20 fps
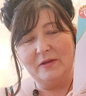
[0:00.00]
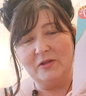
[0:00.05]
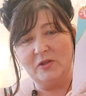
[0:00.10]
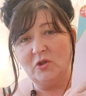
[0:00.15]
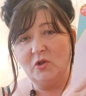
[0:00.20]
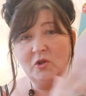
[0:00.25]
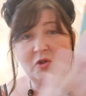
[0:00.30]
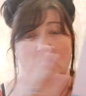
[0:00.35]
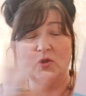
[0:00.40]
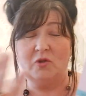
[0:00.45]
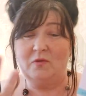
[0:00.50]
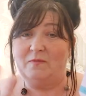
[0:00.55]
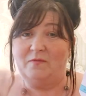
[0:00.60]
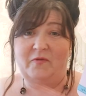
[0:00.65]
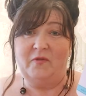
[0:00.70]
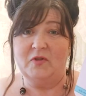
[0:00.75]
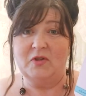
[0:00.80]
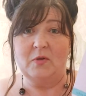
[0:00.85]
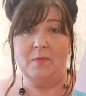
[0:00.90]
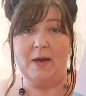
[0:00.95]
just
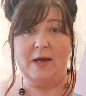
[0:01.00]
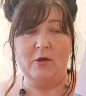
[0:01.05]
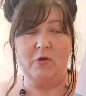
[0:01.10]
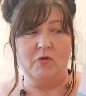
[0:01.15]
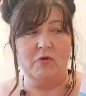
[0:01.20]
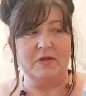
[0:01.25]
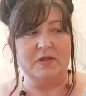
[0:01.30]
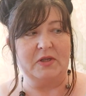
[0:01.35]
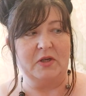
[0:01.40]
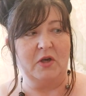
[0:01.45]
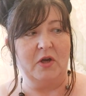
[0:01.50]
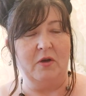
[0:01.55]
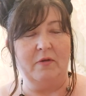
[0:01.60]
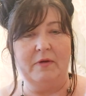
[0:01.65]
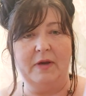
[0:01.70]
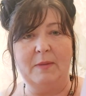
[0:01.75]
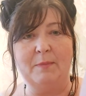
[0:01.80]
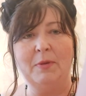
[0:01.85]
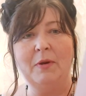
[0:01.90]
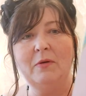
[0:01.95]
for some extra
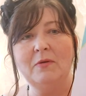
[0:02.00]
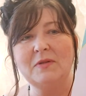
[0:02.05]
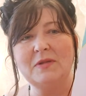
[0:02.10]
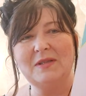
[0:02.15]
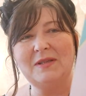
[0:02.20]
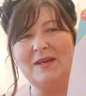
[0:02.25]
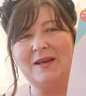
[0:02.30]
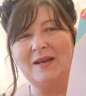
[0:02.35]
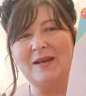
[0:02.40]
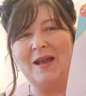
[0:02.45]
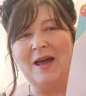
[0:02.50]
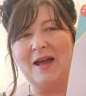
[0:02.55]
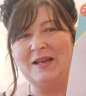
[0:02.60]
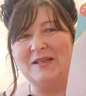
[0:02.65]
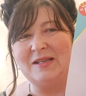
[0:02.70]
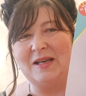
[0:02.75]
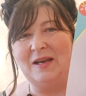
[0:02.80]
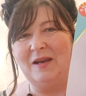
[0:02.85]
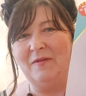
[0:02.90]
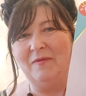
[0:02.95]
security, plus you can
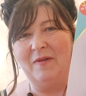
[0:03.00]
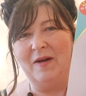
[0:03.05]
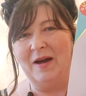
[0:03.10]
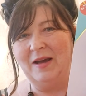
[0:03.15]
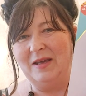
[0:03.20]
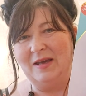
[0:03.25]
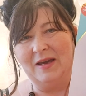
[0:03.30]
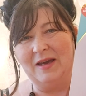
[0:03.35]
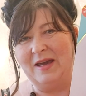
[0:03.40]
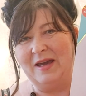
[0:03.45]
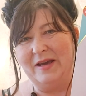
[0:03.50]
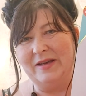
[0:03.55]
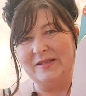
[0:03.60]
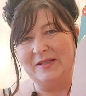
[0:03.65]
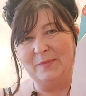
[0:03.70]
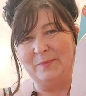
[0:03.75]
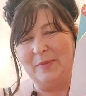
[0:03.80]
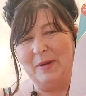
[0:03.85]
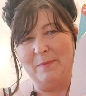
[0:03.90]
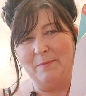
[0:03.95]
identify your
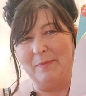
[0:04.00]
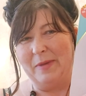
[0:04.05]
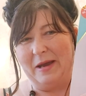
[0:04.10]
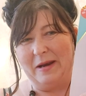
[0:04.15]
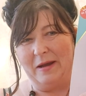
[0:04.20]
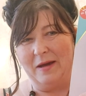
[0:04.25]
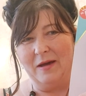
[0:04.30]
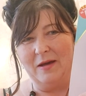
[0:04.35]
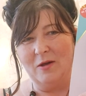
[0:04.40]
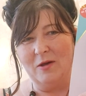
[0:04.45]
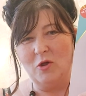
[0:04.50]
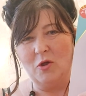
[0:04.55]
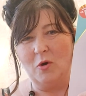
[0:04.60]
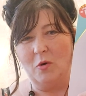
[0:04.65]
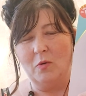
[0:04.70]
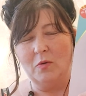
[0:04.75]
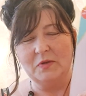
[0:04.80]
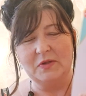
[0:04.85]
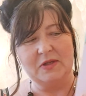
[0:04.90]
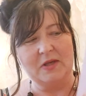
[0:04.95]
case a bit better as
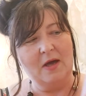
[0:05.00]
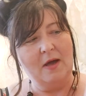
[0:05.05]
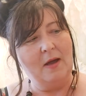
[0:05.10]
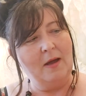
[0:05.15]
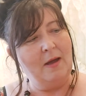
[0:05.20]
yours.